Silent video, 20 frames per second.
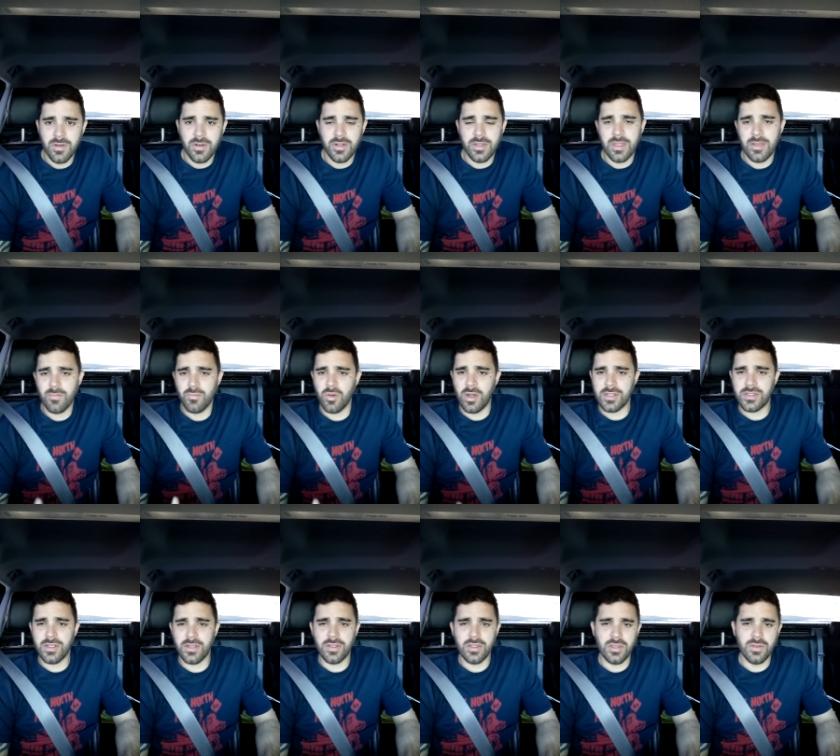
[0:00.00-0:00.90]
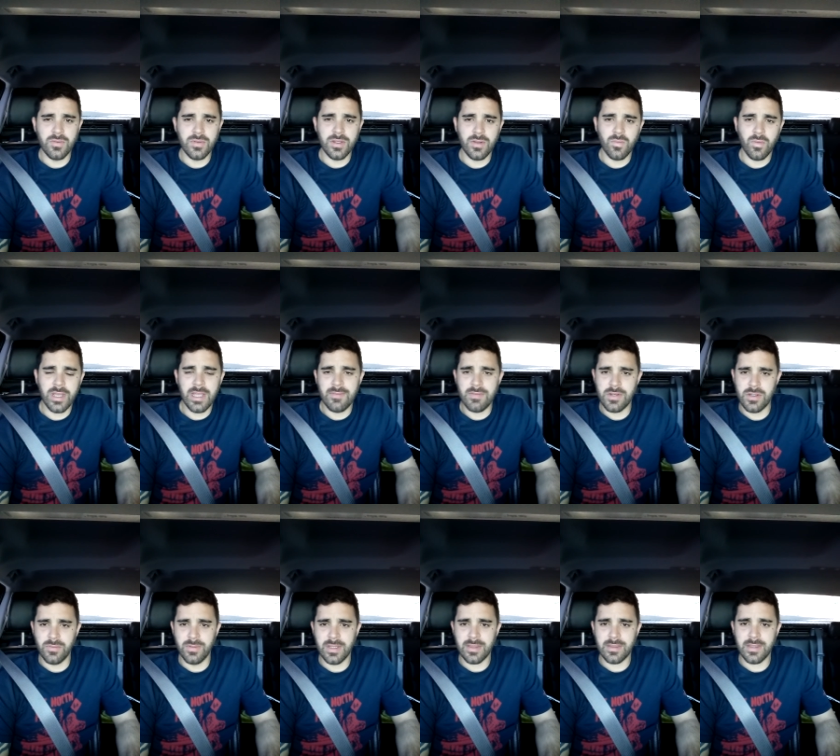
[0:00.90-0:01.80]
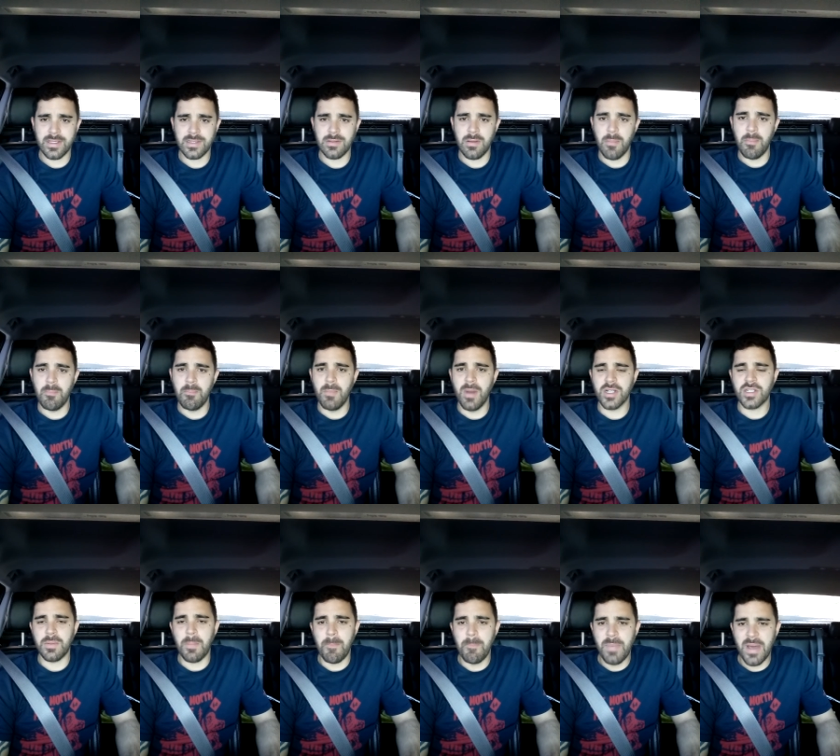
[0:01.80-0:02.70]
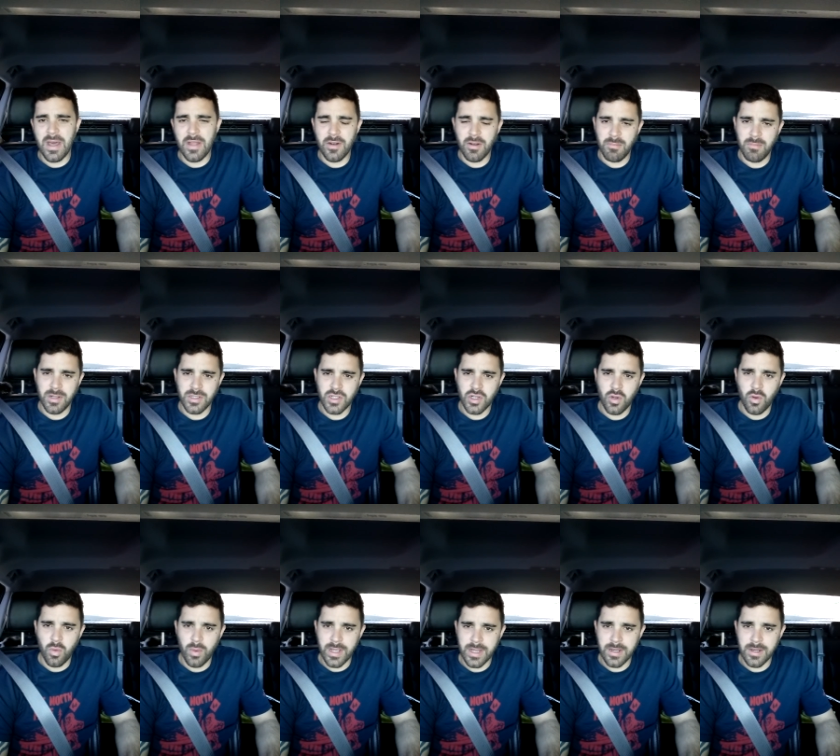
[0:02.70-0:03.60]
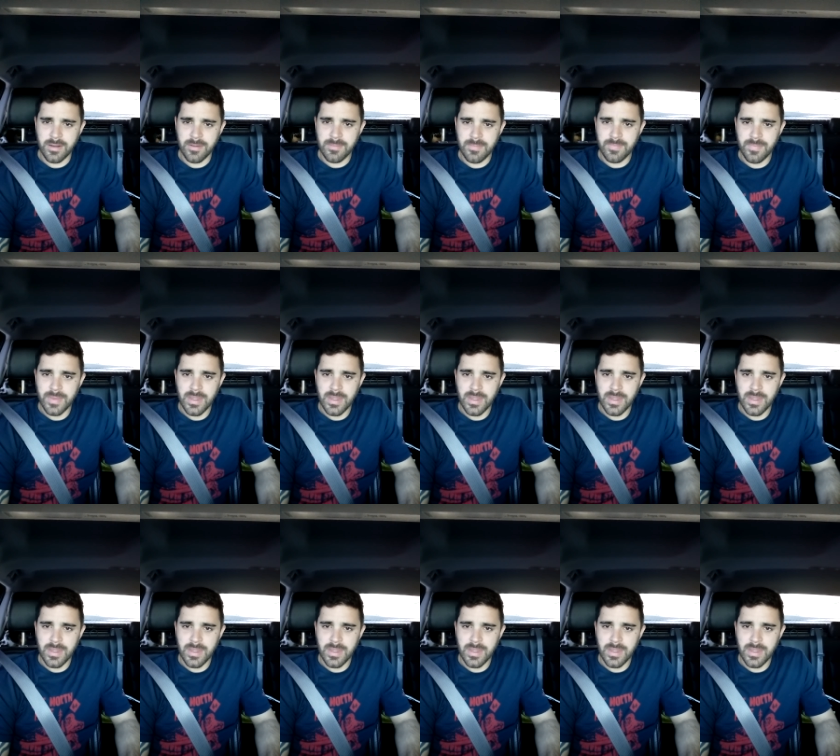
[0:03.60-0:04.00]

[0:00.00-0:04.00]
or the Western Union way of doing things much better, much quicker.